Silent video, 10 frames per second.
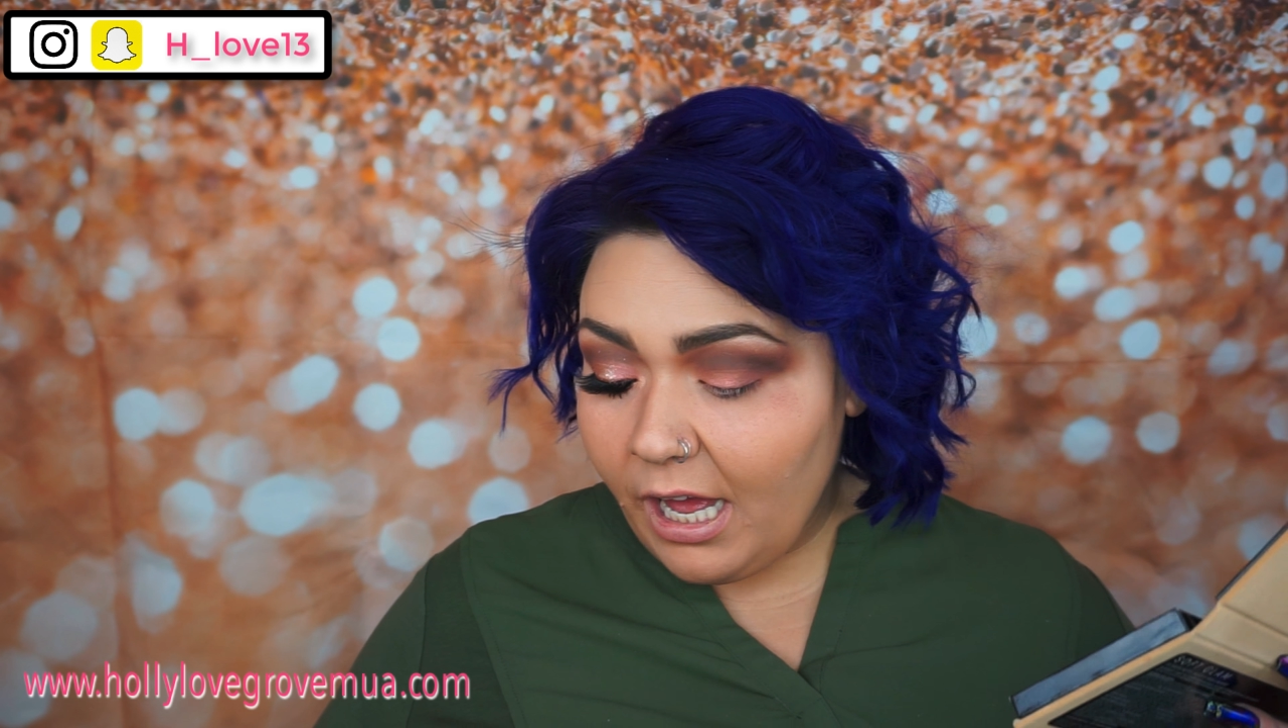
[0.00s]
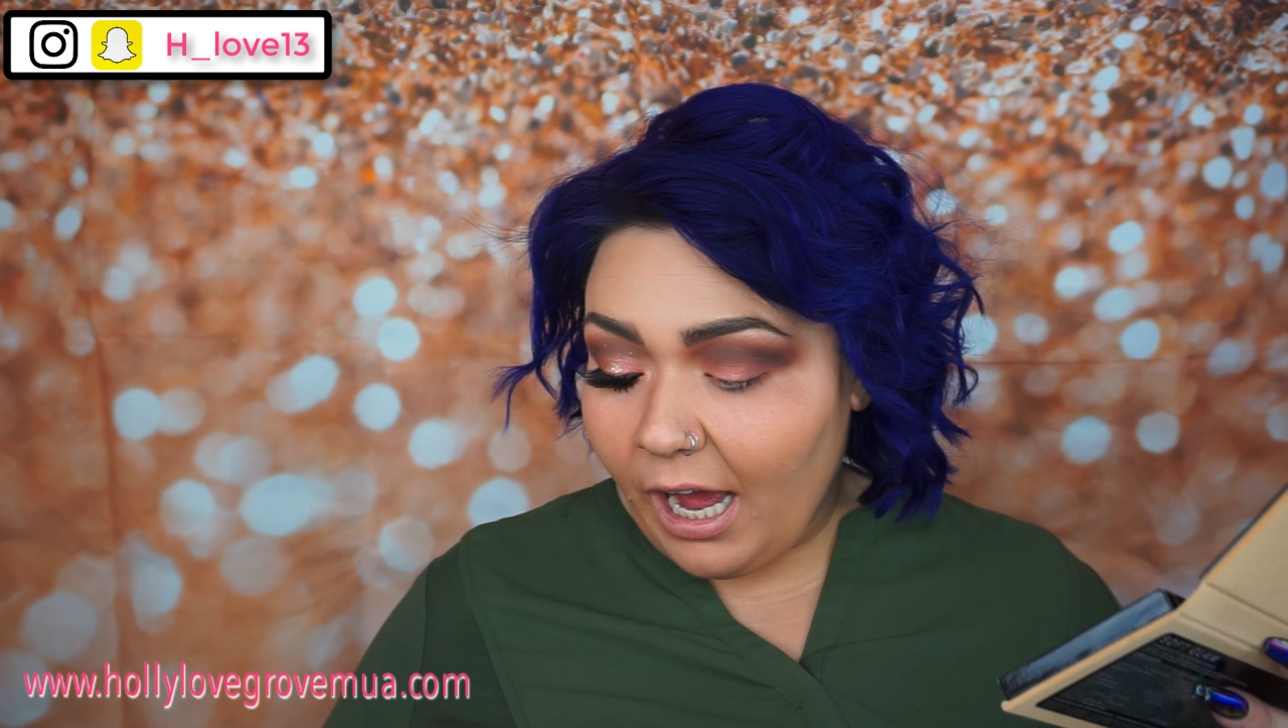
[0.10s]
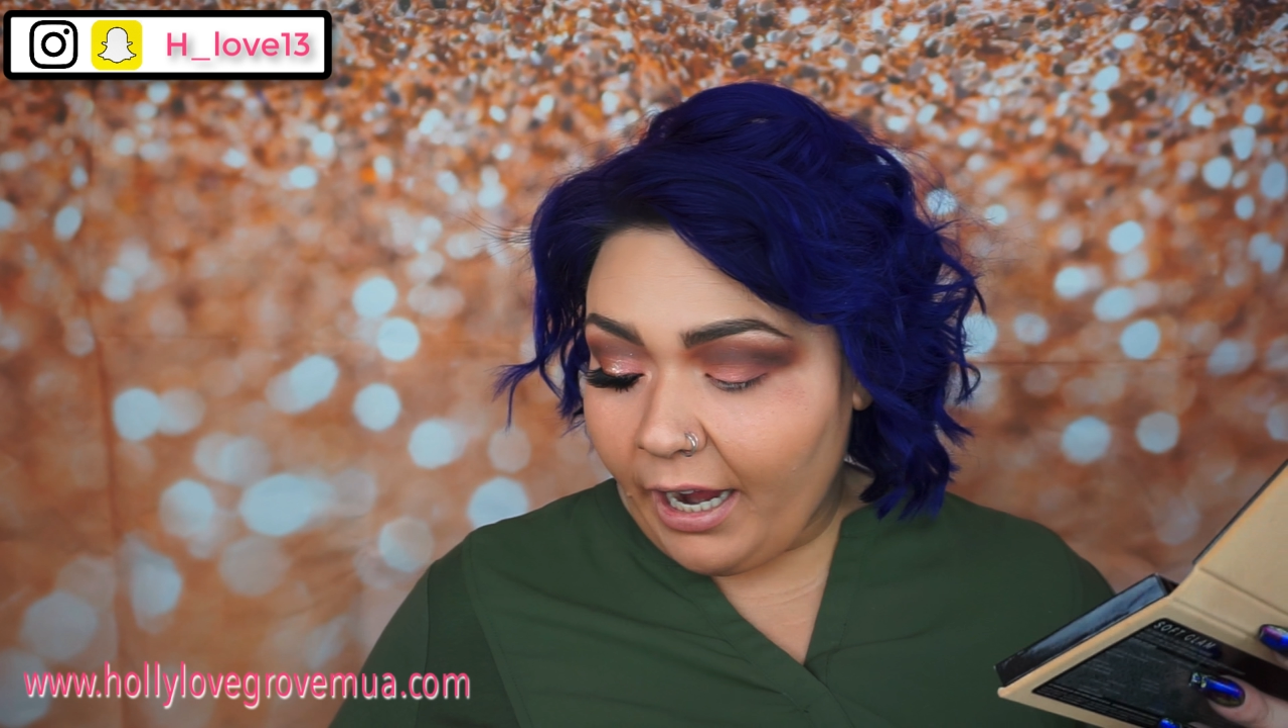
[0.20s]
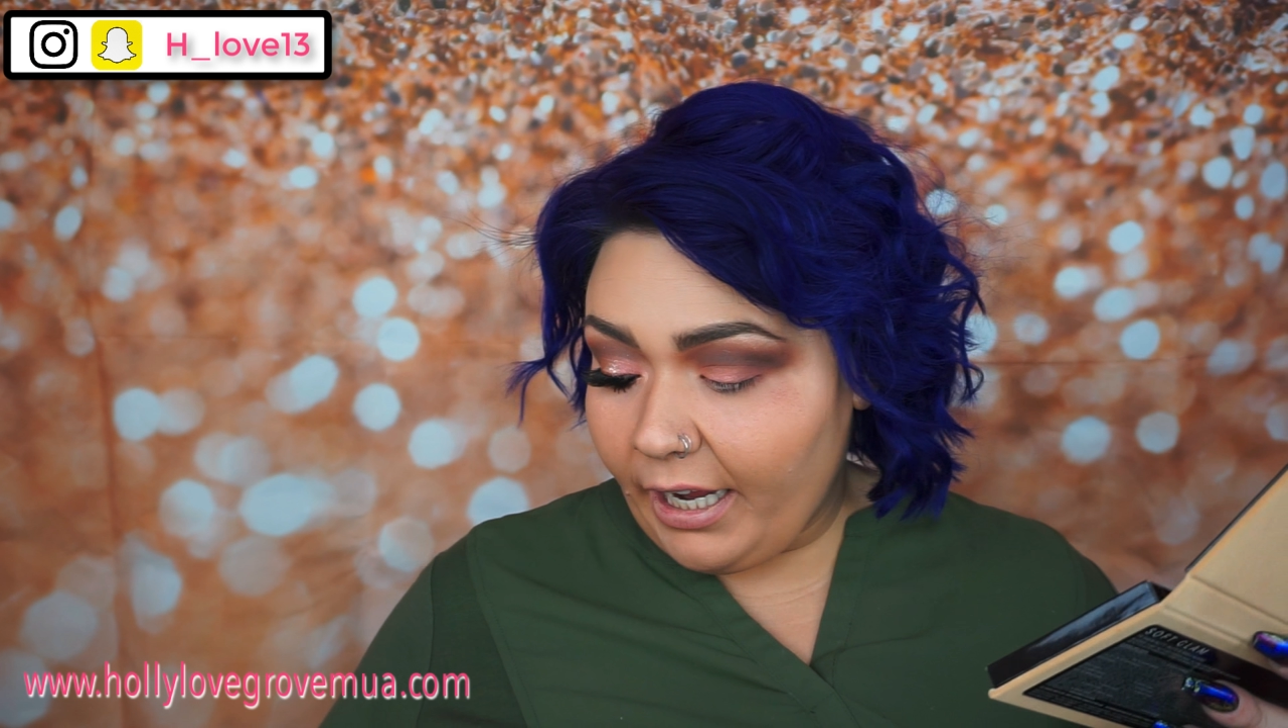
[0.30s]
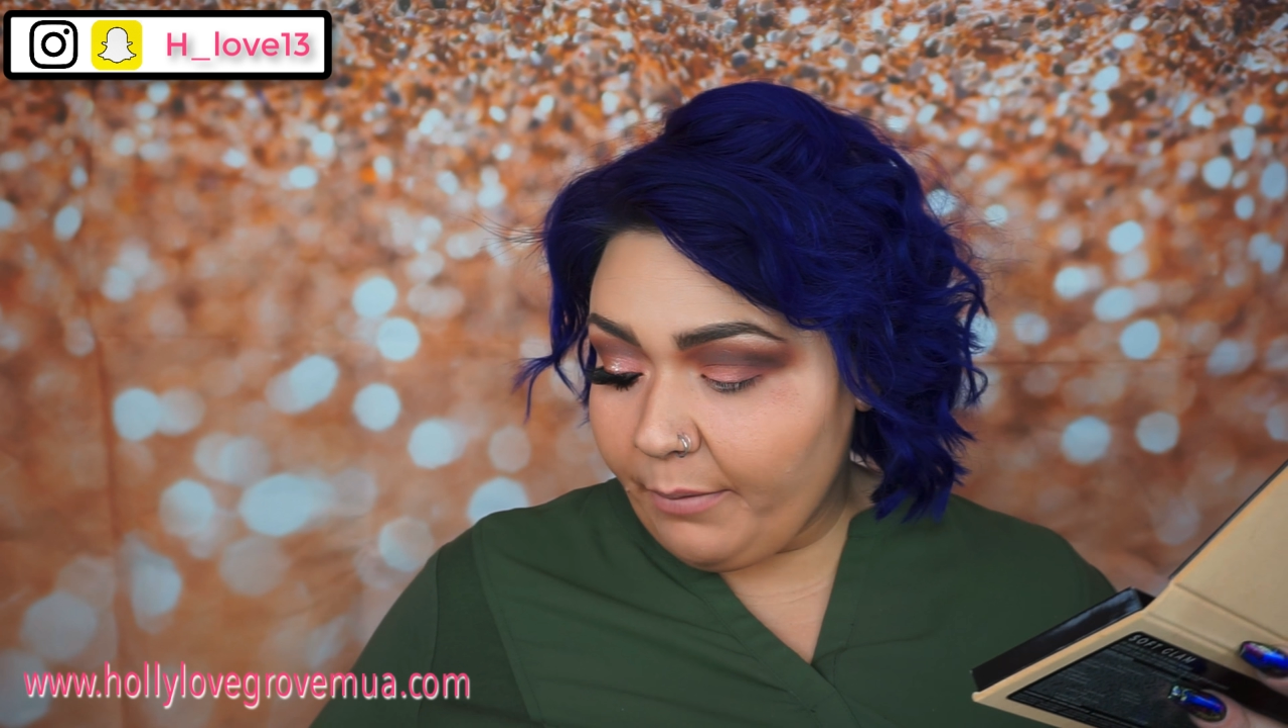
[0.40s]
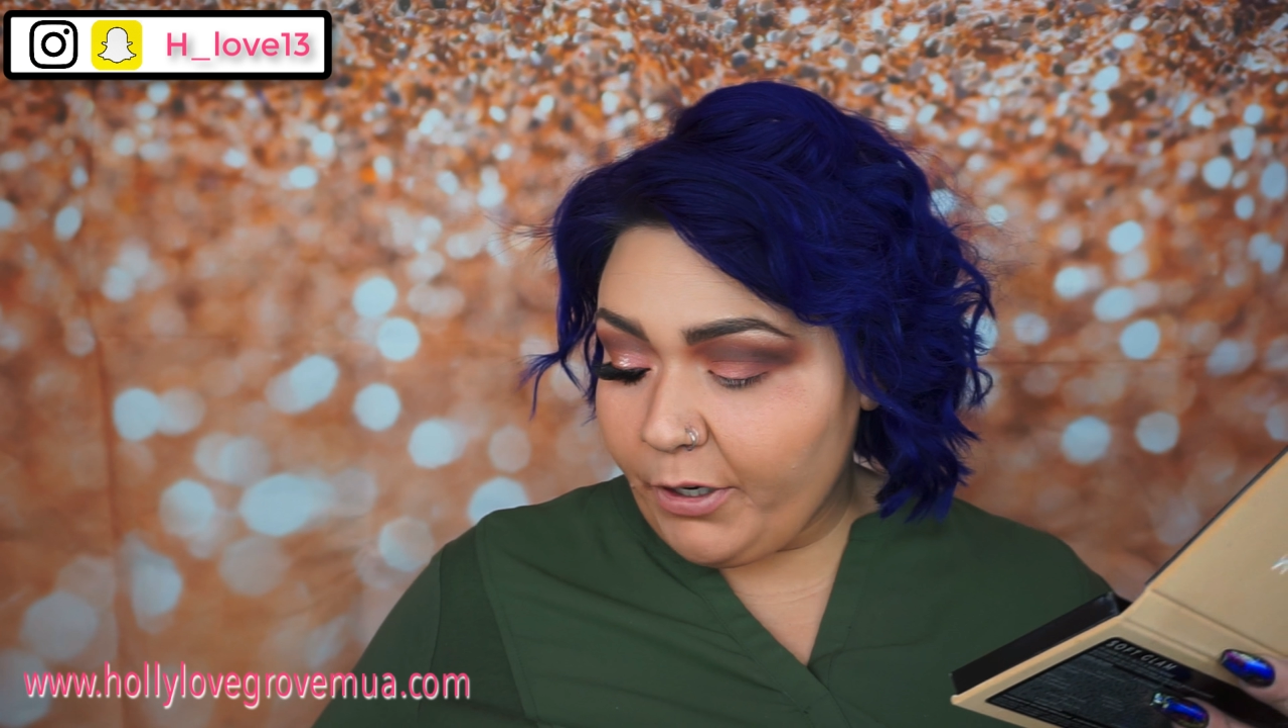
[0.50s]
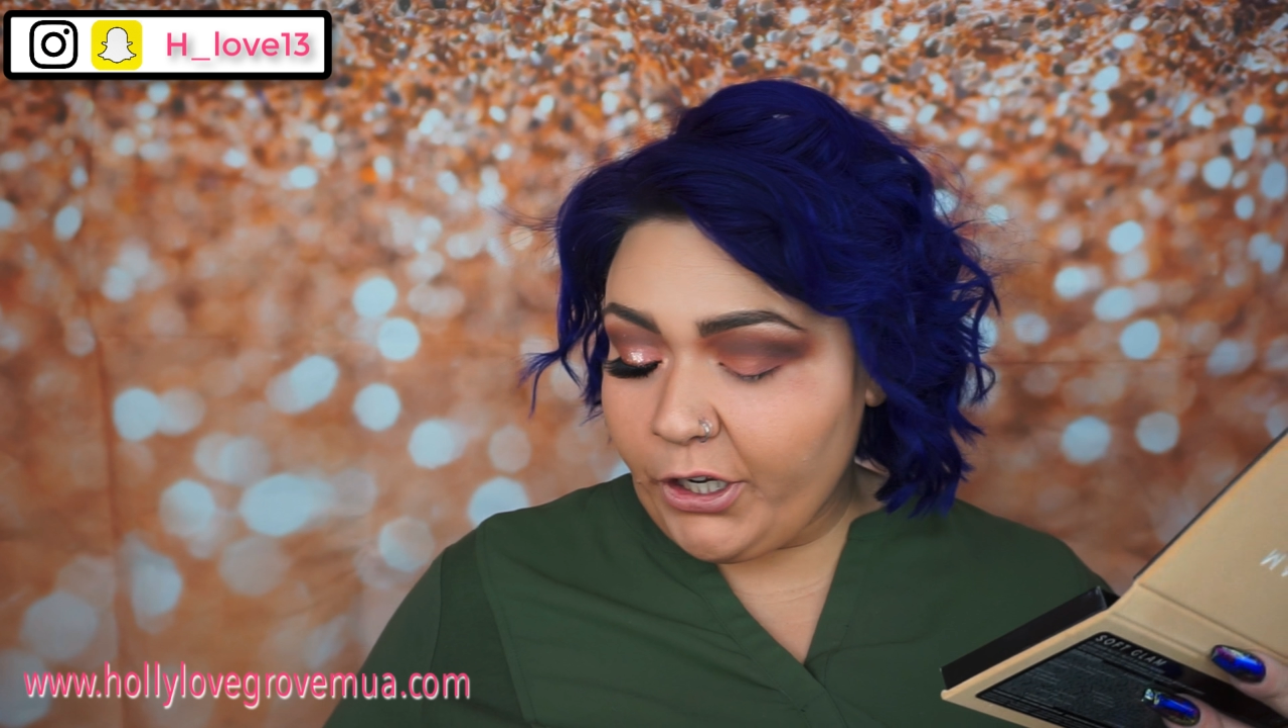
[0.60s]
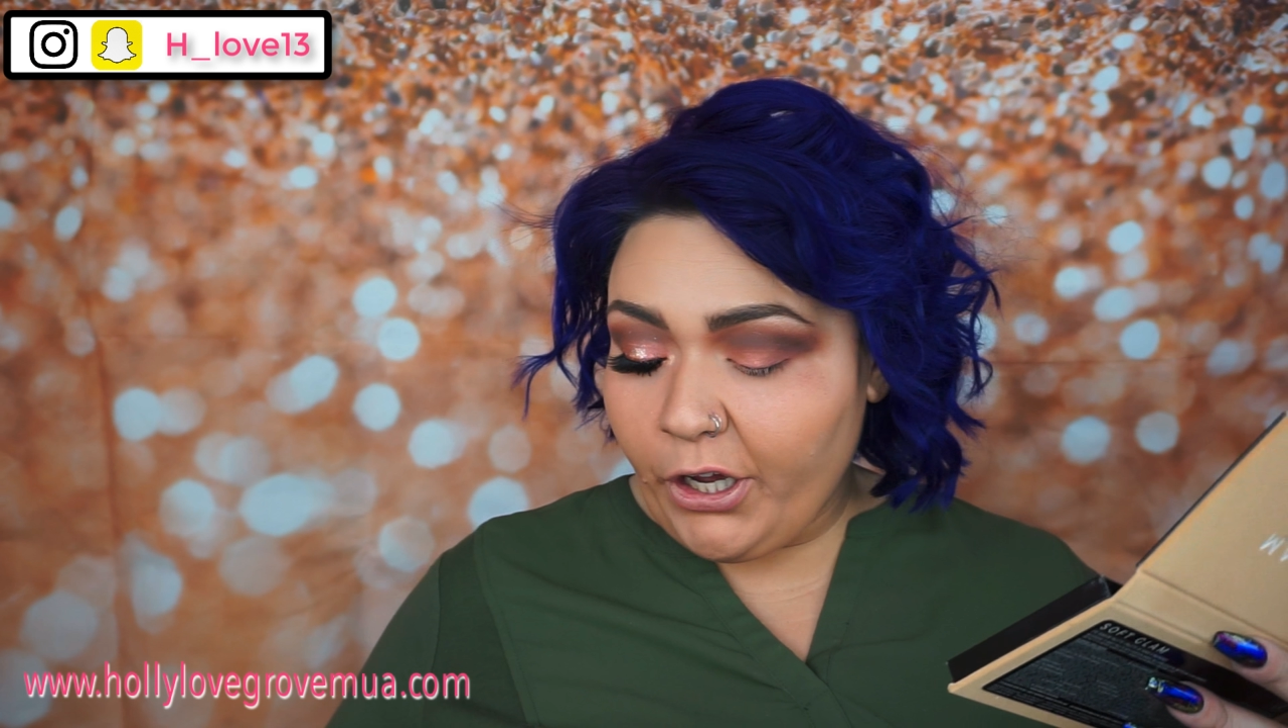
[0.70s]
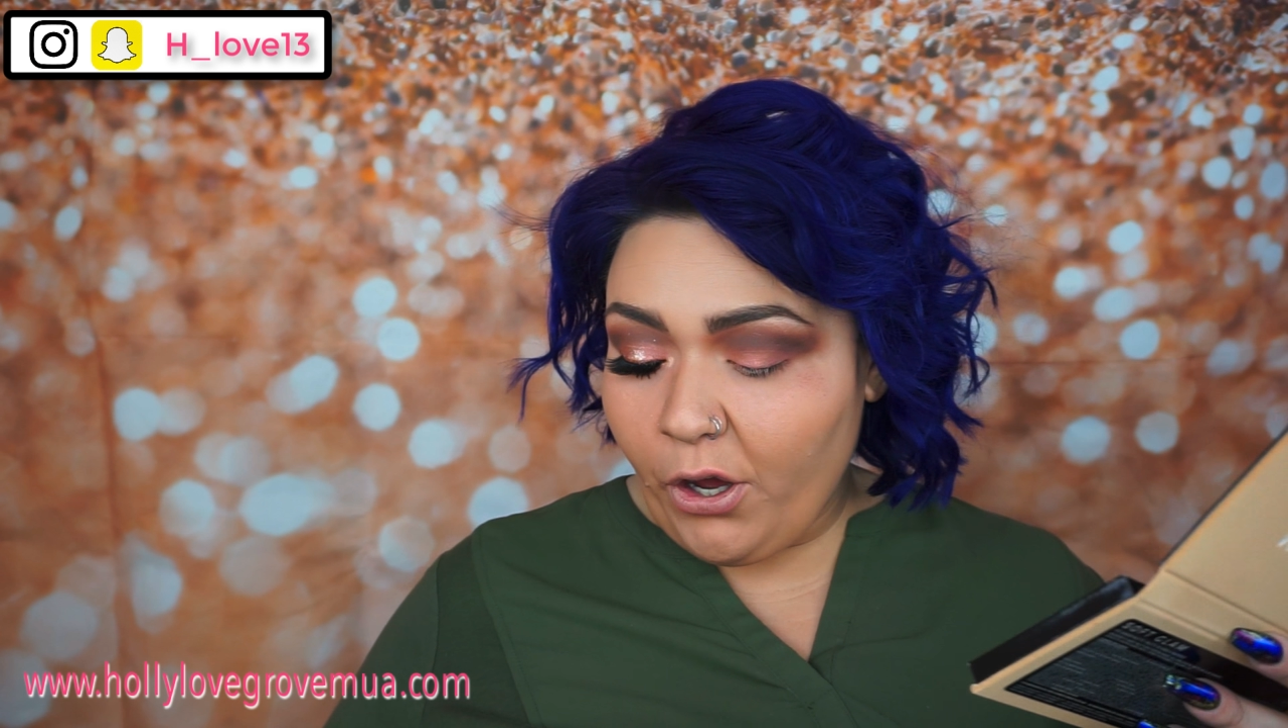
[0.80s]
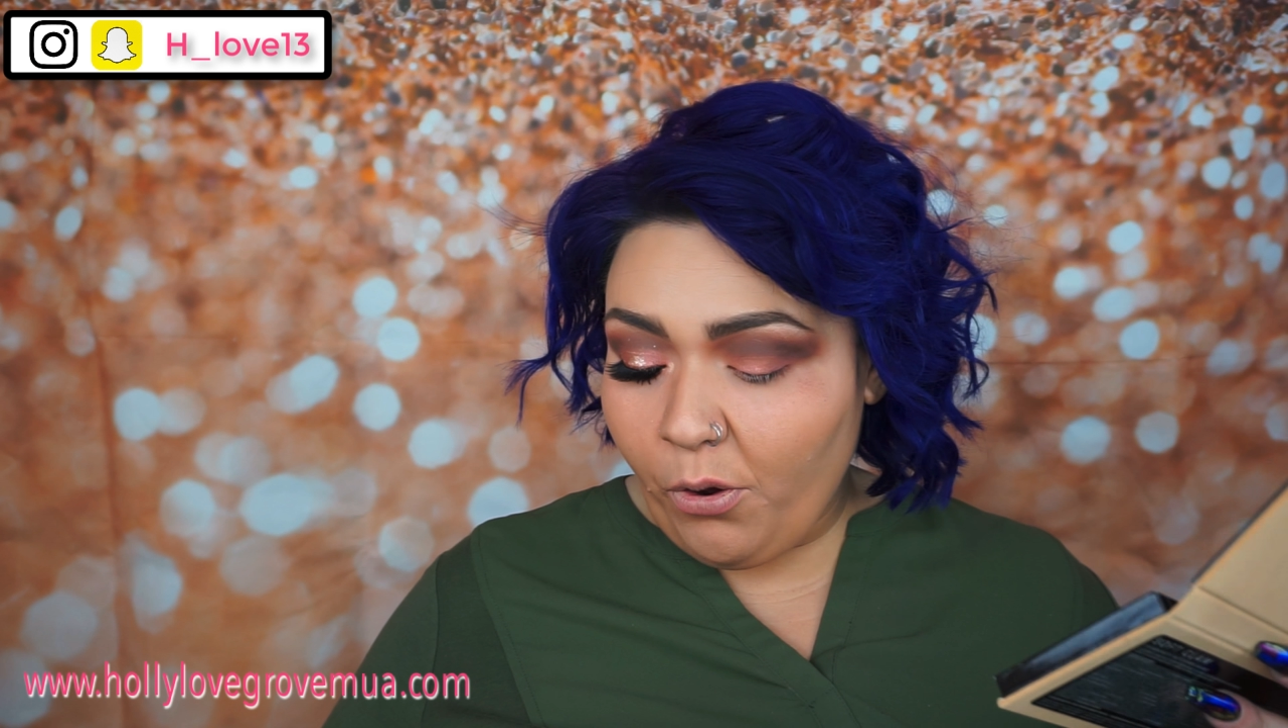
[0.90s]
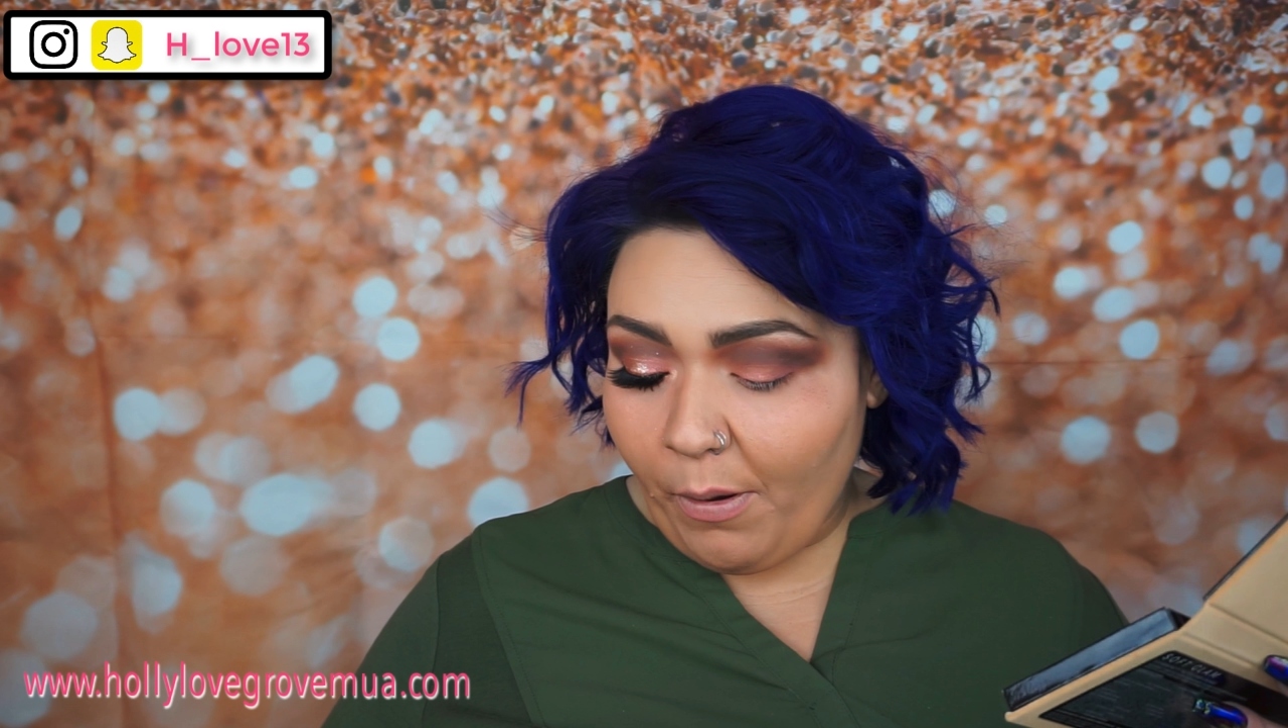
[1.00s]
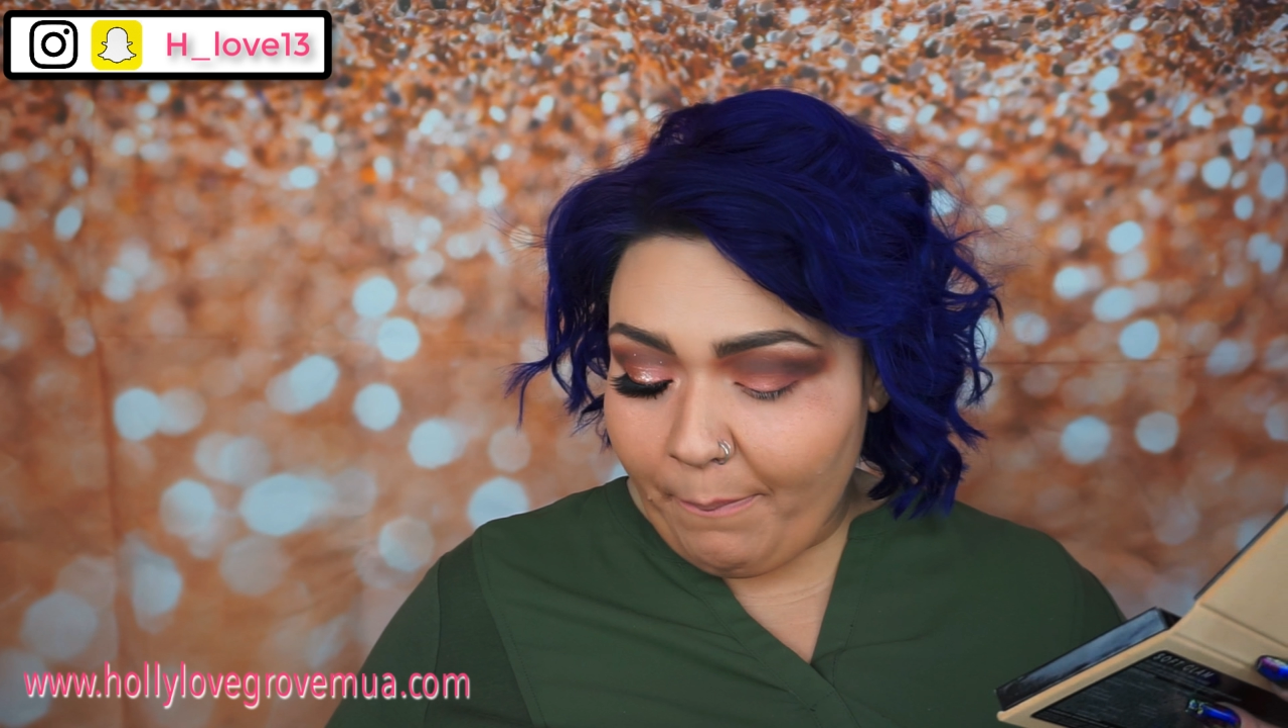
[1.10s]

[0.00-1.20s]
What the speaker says: I am gonna go